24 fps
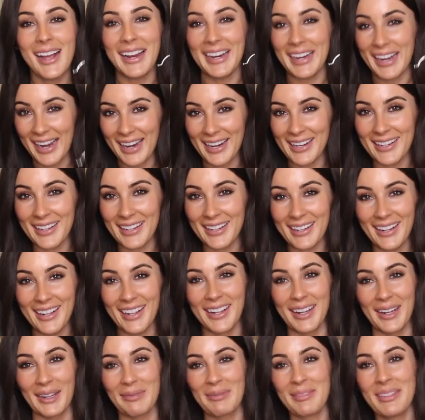I hate it.
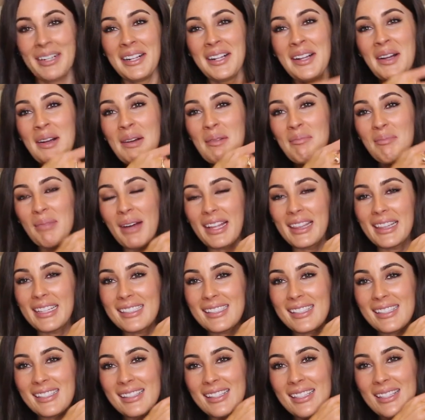But this
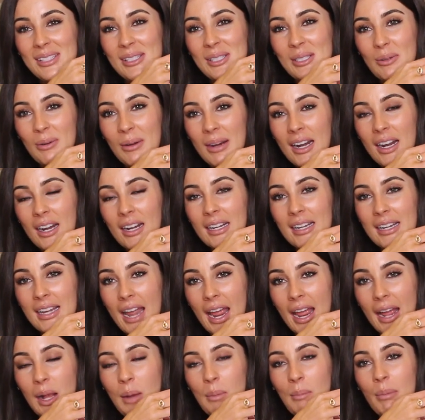is the square
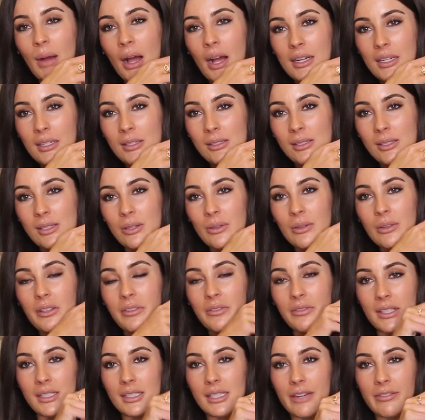neck bodysuit that
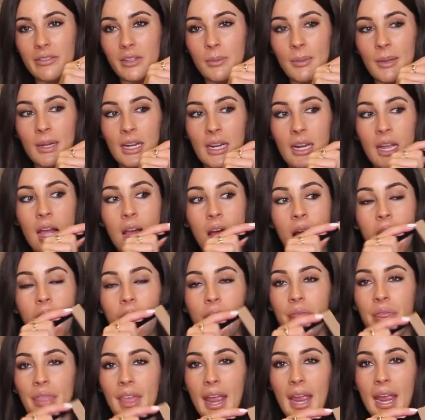Fits Everybody.
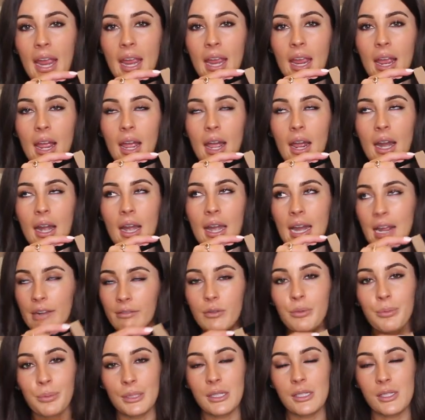They
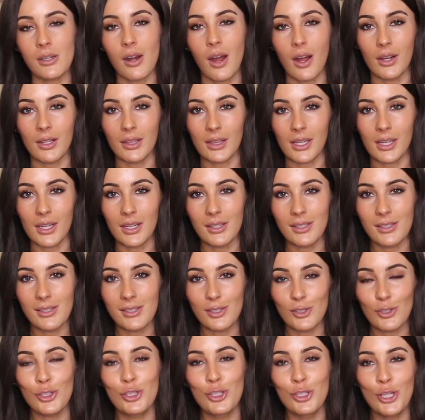never restock
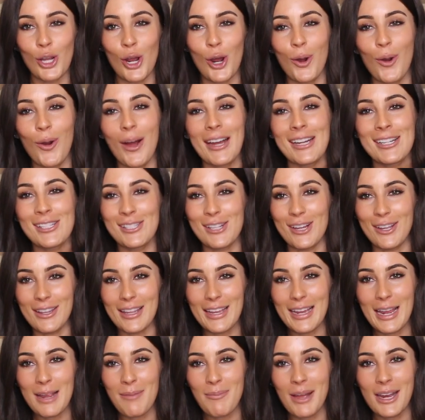these. So I saw
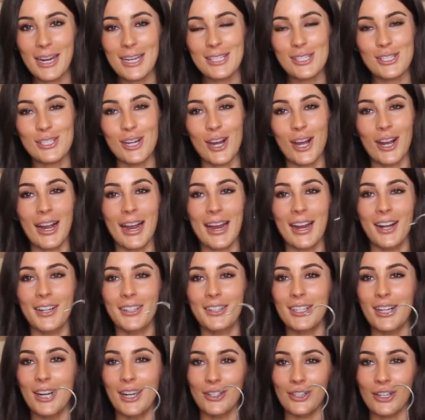they came back in stock. I got
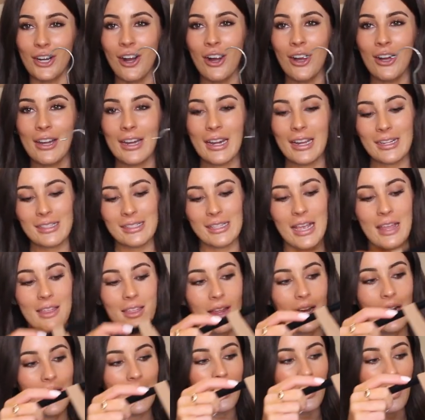the color Onyx and
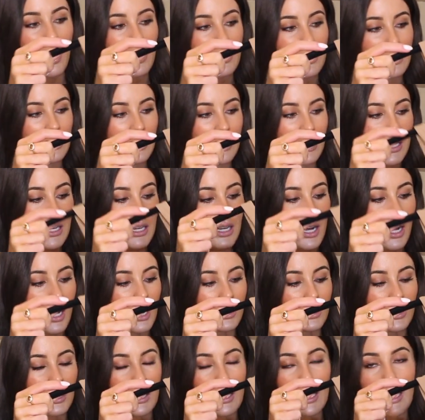then I got the
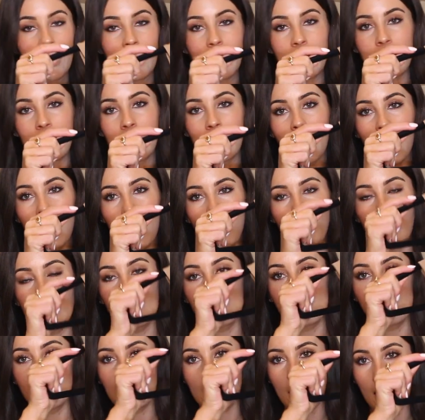color in
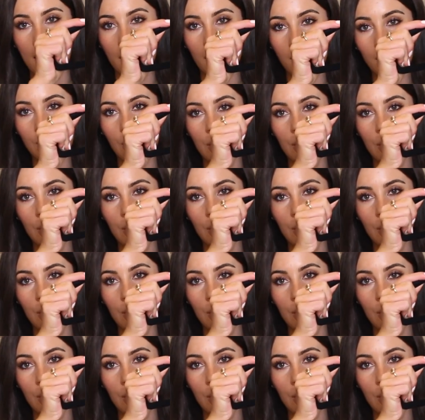Sienna.